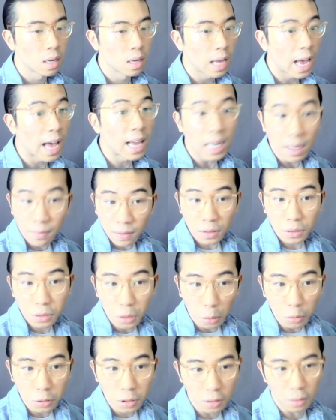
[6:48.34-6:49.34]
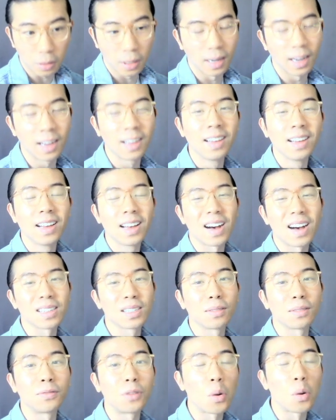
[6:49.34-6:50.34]
and even Dogecoin
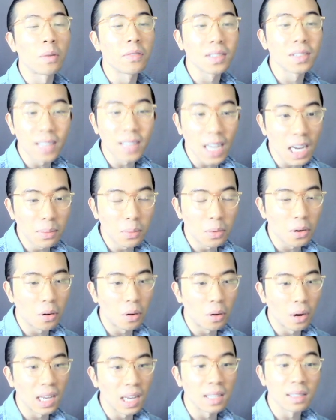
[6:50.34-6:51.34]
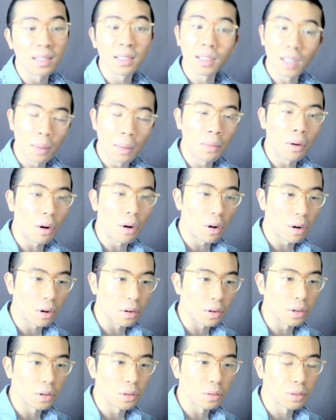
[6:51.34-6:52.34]
as a form of a stable coin in some
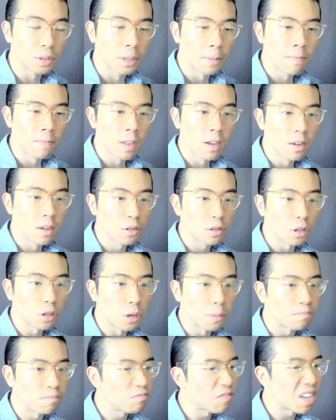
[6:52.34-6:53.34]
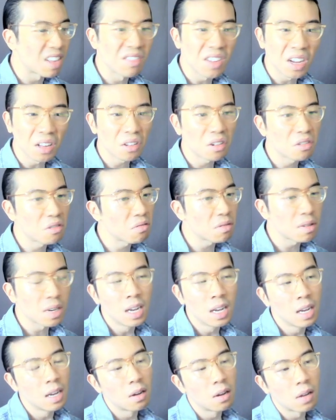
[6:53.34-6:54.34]
articles. So another
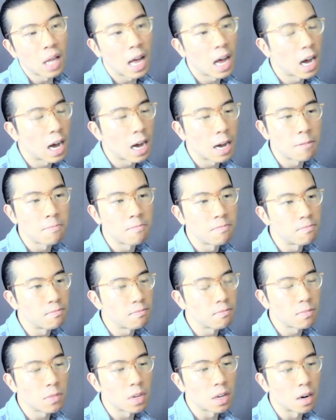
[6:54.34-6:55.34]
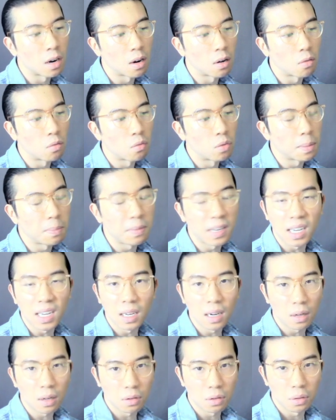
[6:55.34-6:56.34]

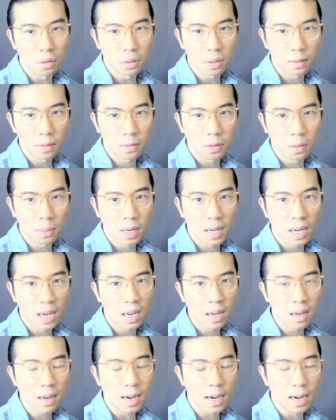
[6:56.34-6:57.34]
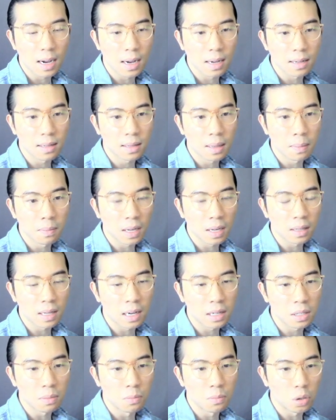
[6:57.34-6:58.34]
repeating news, if you may, something
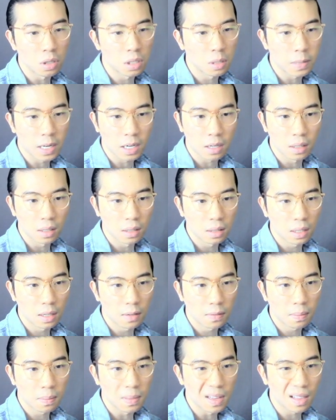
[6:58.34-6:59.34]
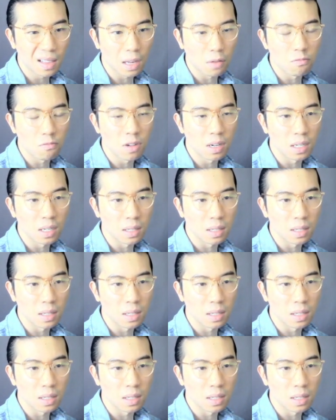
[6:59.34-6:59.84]
that's more speculative, nothing really